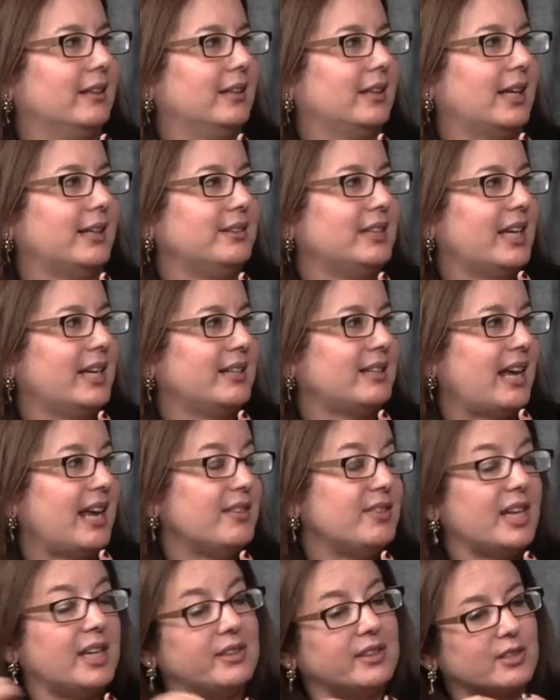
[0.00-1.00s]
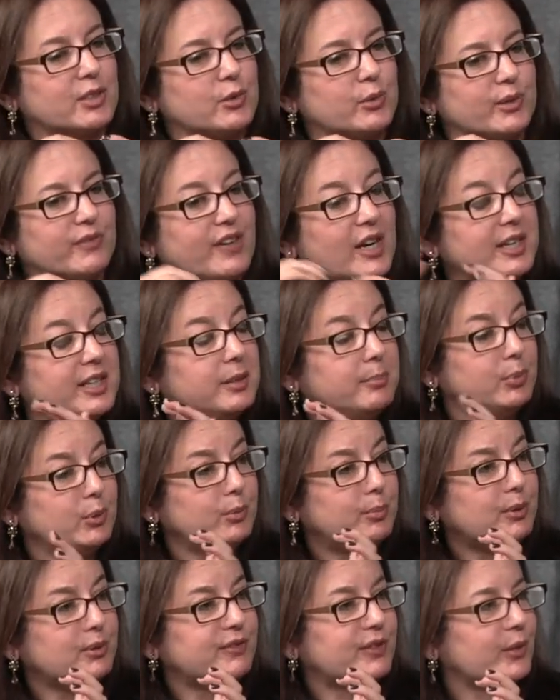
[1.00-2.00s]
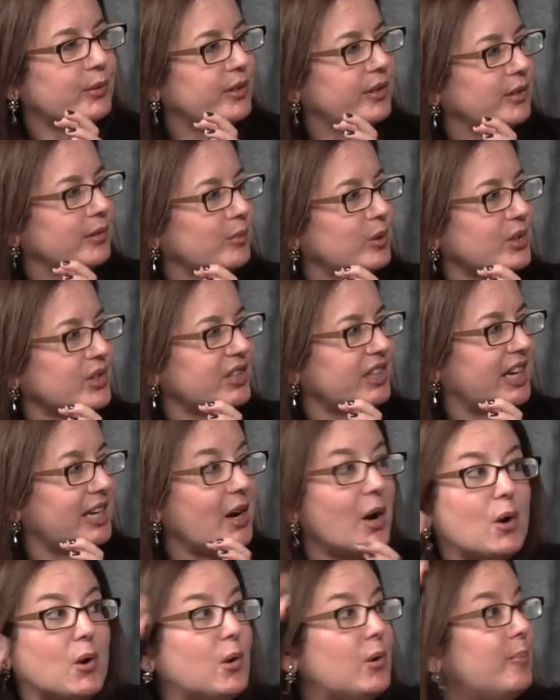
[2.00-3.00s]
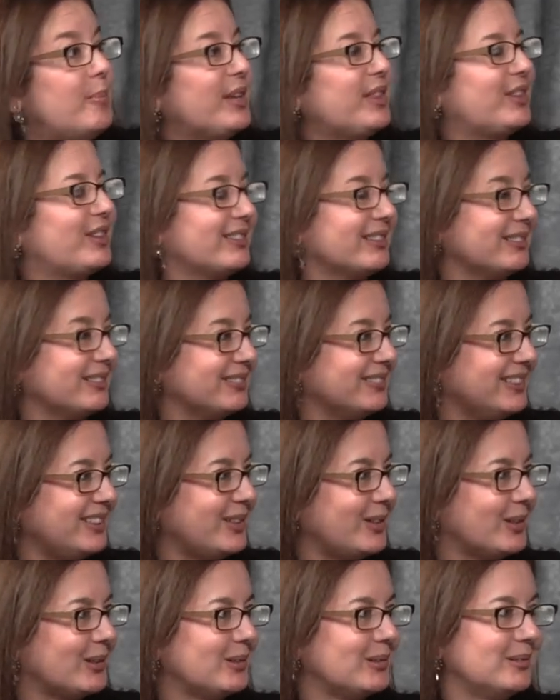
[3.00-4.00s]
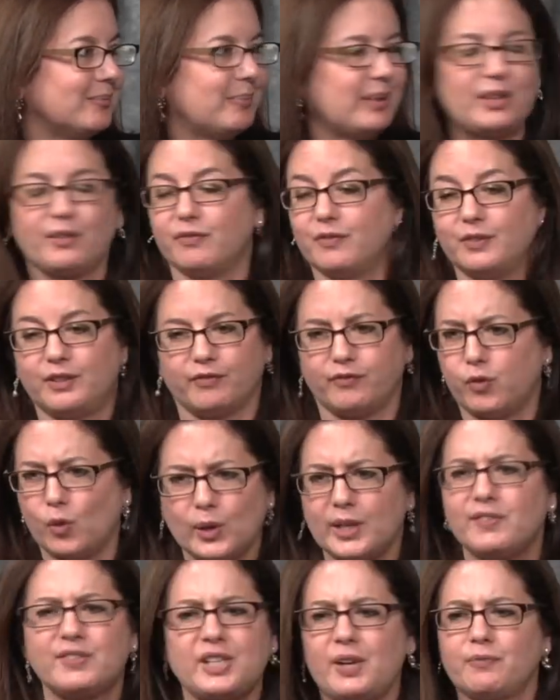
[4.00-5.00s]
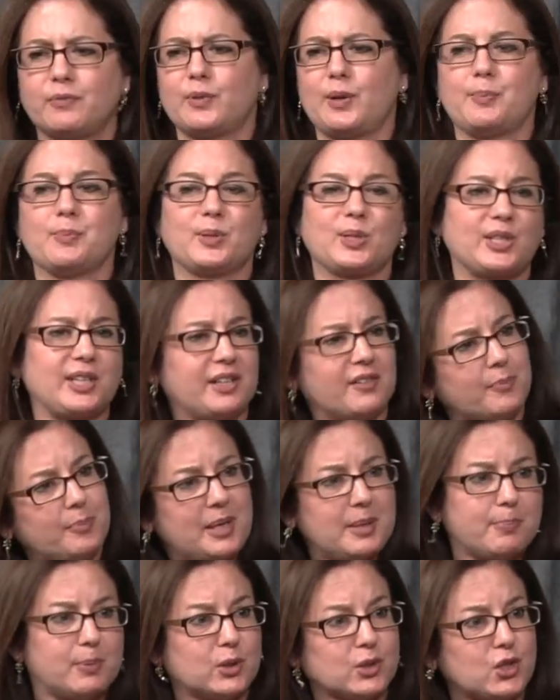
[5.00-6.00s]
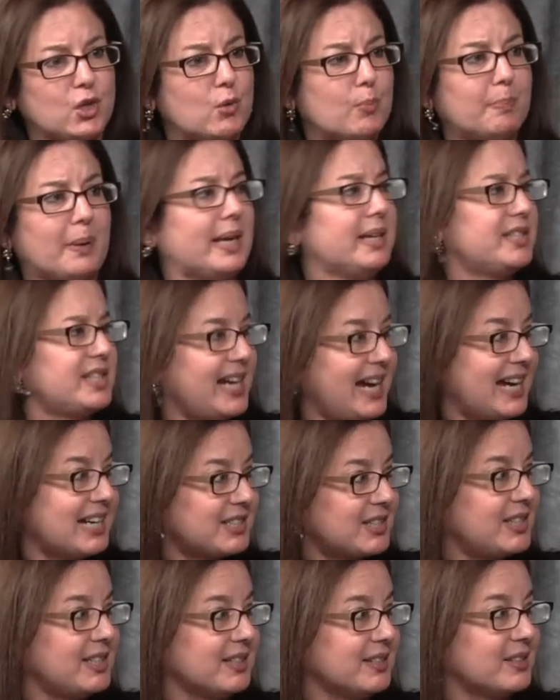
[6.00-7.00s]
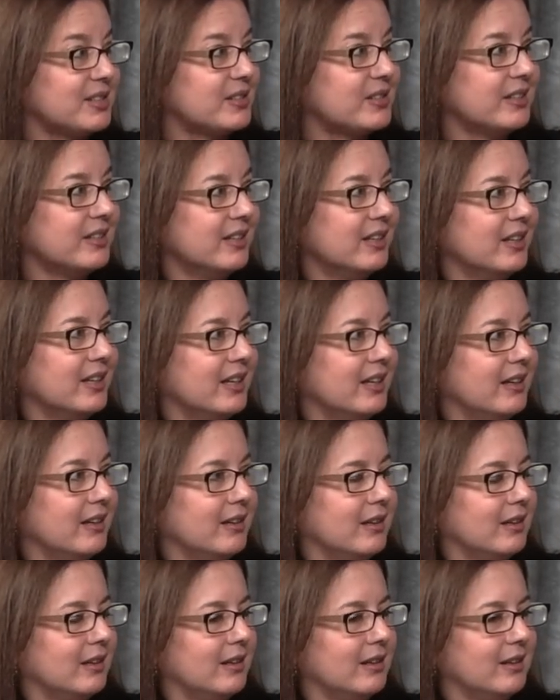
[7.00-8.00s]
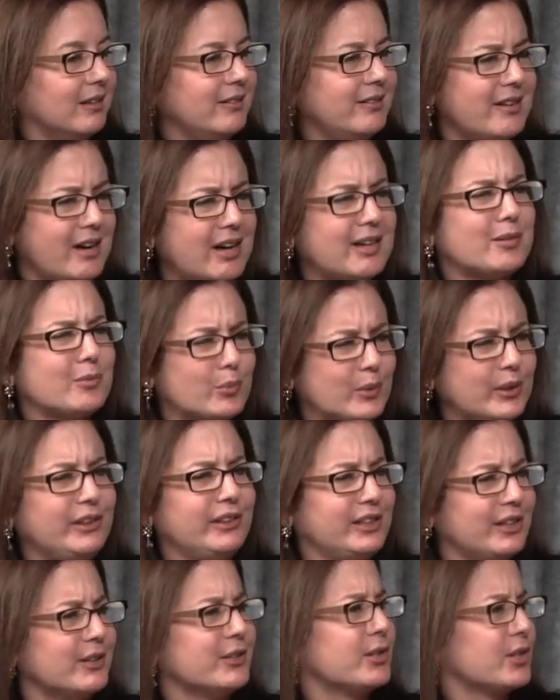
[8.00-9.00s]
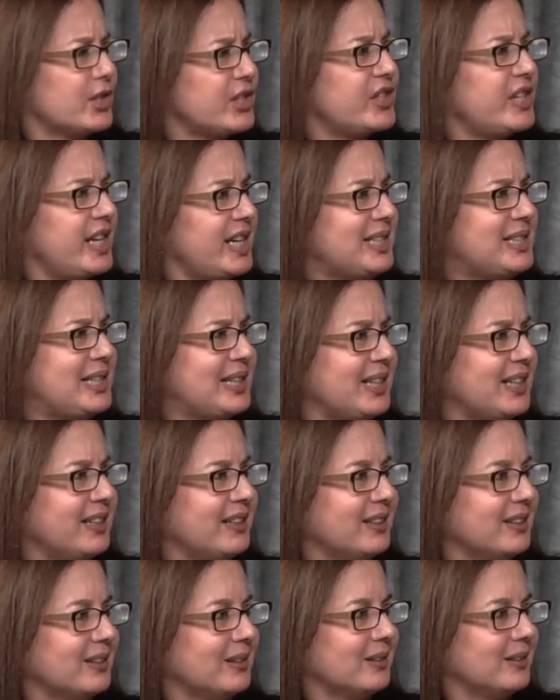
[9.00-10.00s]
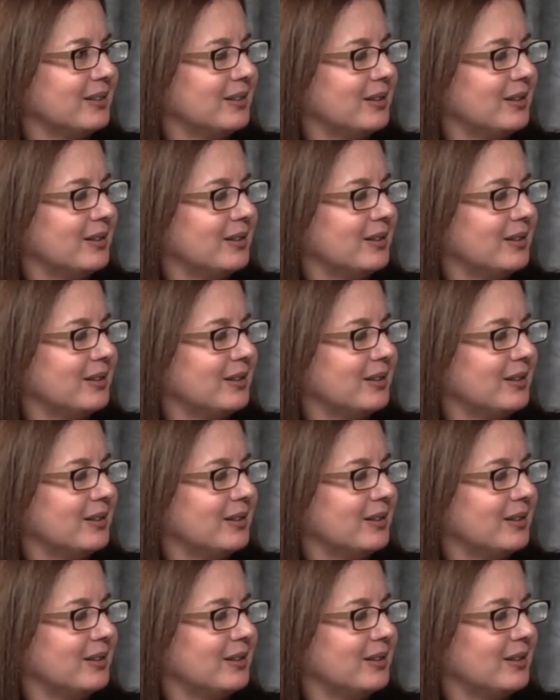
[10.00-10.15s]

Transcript: and I mean, then and then the sort of honey boo boo voter will say oh but the you know but the, the 47% of people don't pay taxes right. not really understanding